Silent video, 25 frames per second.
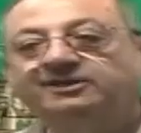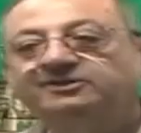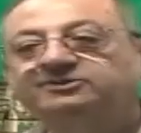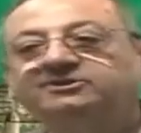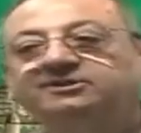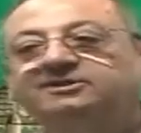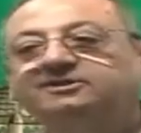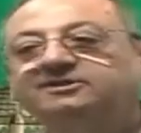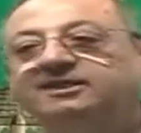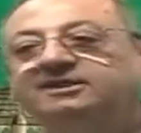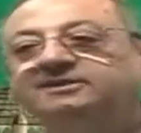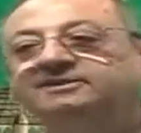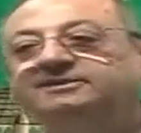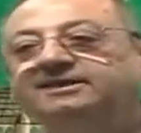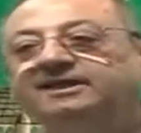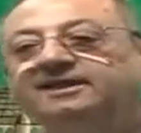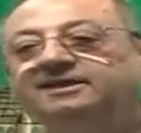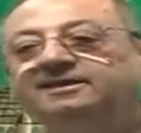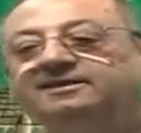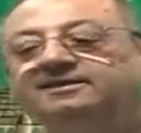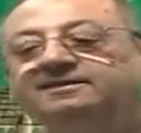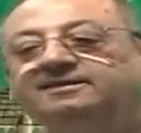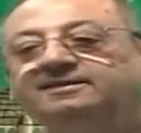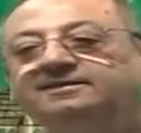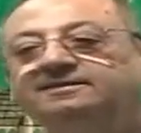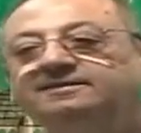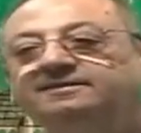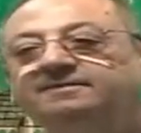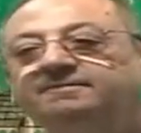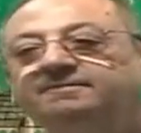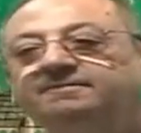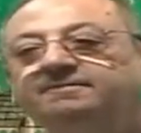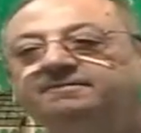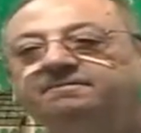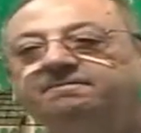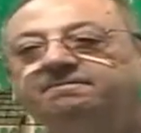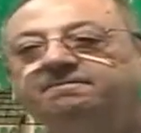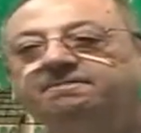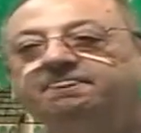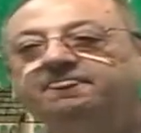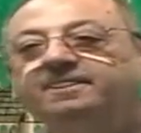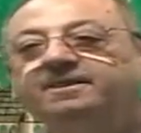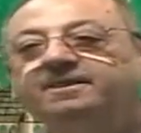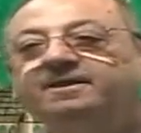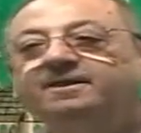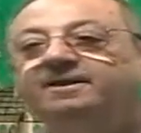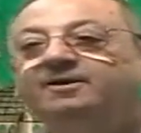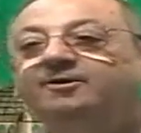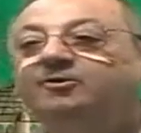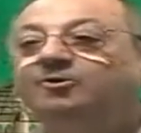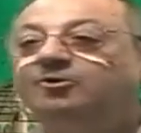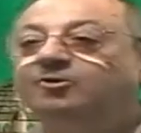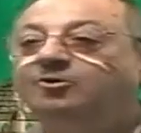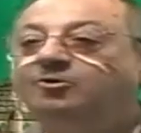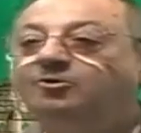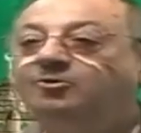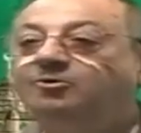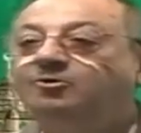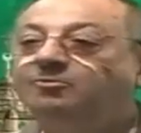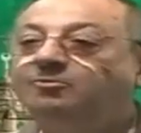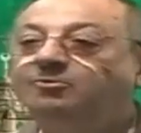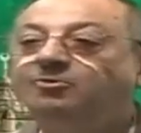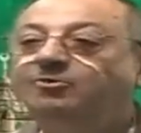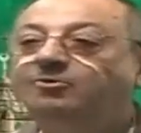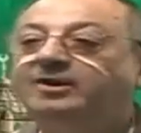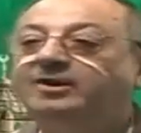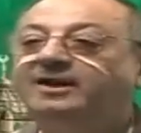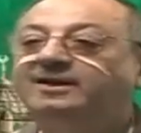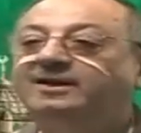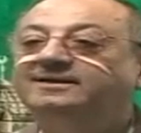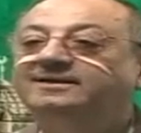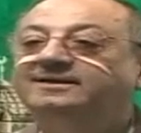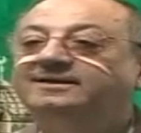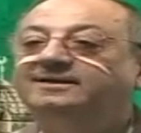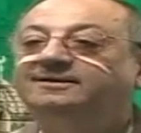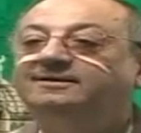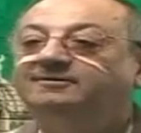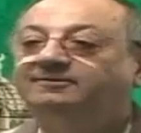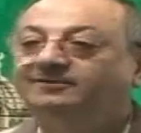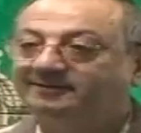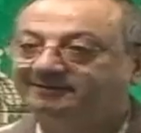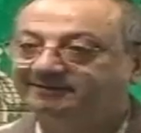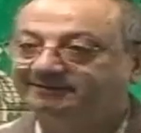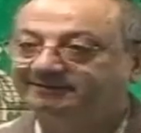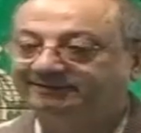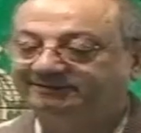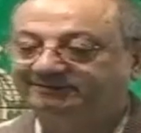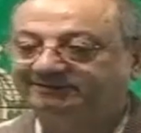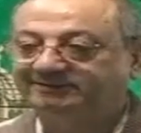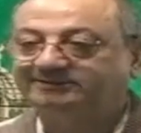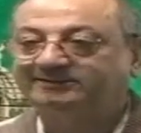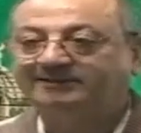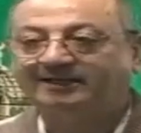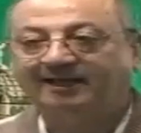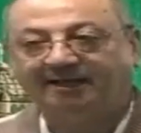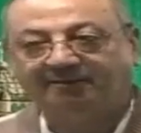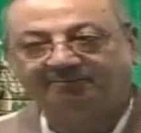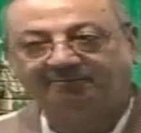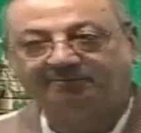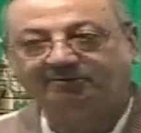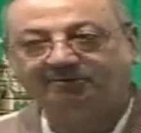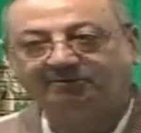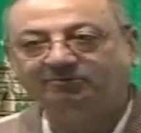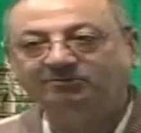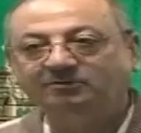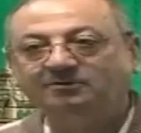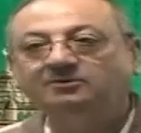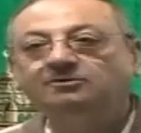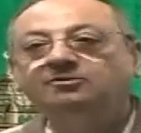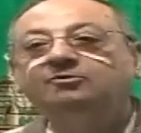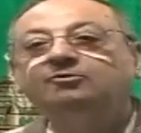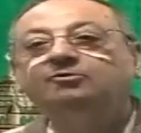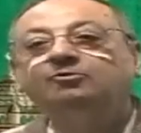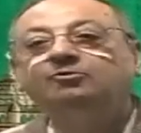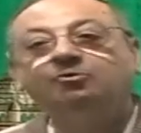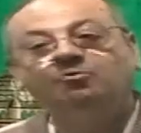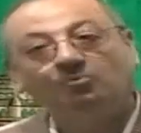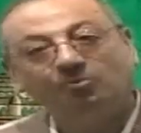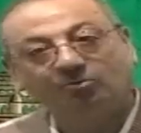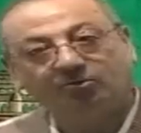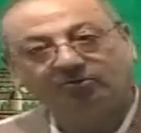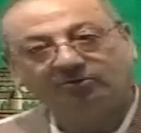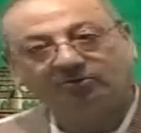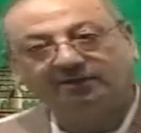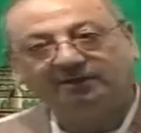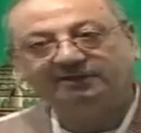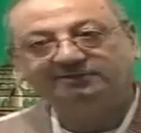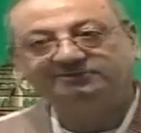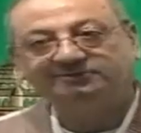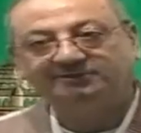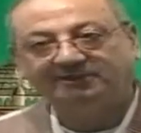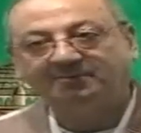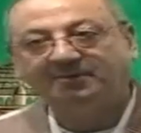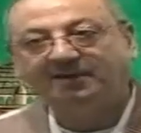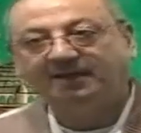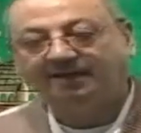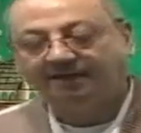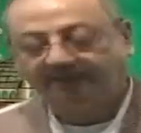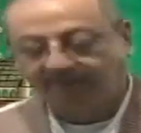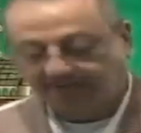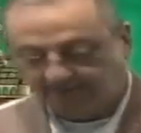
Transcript: does it contain? Umuran, this is amrun, umur, huh? jama,